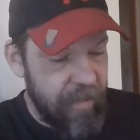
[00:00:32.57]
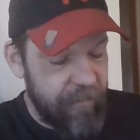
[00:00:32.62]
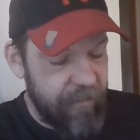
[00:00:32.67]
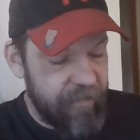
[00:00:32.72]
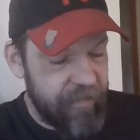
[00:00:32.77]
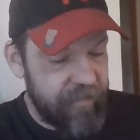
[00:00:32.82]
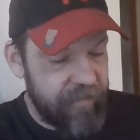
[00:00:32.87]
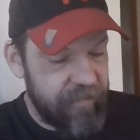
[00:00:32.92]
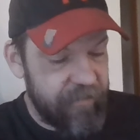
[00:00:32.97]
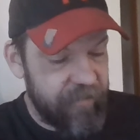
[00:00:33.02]

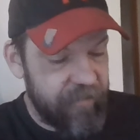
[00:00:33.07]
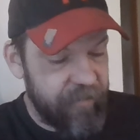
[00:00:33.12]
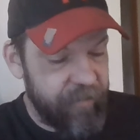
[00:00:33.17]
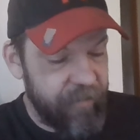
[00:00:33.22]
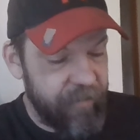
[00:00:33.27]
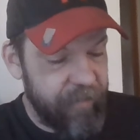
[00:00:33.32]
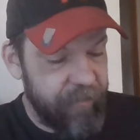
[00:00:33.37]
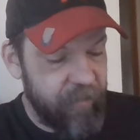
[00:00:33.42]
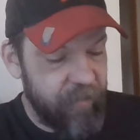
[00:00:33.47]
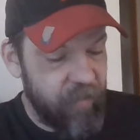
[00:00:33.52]
this
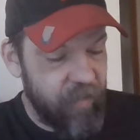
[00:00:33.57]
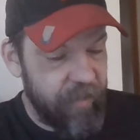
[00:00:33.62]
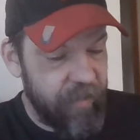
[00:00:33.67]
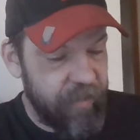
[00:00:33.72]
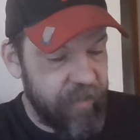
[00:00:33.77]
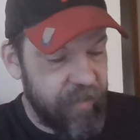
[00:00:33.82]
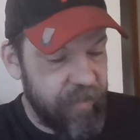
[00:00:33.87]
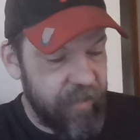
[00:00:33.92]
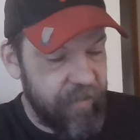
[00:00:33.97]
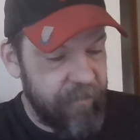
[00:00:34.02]
Supreme Court
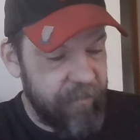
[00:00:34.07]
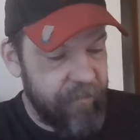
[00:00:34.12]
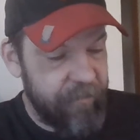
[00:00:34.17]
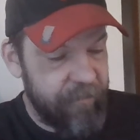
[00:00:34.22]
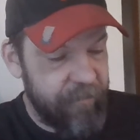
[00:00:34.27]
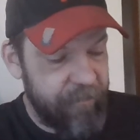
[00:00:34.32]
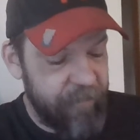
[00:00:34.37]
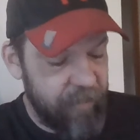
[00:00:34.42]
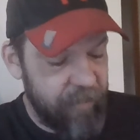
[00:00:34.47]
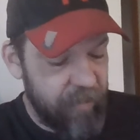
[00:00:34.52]
term.
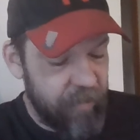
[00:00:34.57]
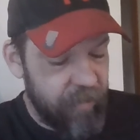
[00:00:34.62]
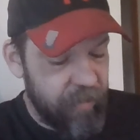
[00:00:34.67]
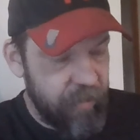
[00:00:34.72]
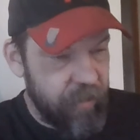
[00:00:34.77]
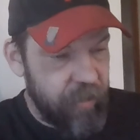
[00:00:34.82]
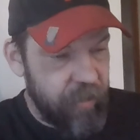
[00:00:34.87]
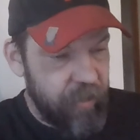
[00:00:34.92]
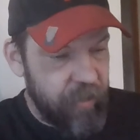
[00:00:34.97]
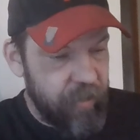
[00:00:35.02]

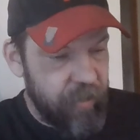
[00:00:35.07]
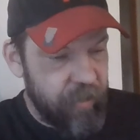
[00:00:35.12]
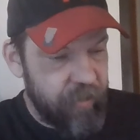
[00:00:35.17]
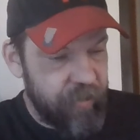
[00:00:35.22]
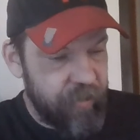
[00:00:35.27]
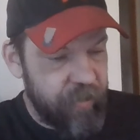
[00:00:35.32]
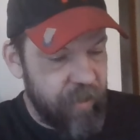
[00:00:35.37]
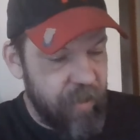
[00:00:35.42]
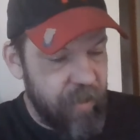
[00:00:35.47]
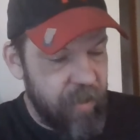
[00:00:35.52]

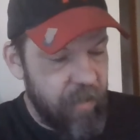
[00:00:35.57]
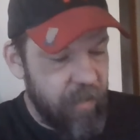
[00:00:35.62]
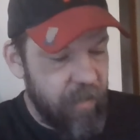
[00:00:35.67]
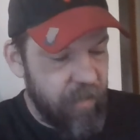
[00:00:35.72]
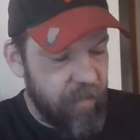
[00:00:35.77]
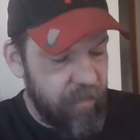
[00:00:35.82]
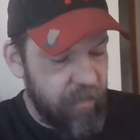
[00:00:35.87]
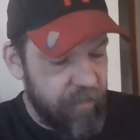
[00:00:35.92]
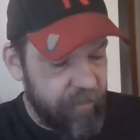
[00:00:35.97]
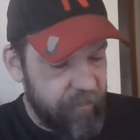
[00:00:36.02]

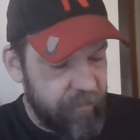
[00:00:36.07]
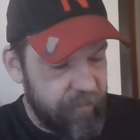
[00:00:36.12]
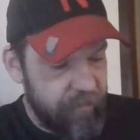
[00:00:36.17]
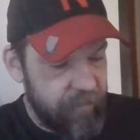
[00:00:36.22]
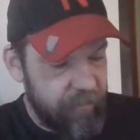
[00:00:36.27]
So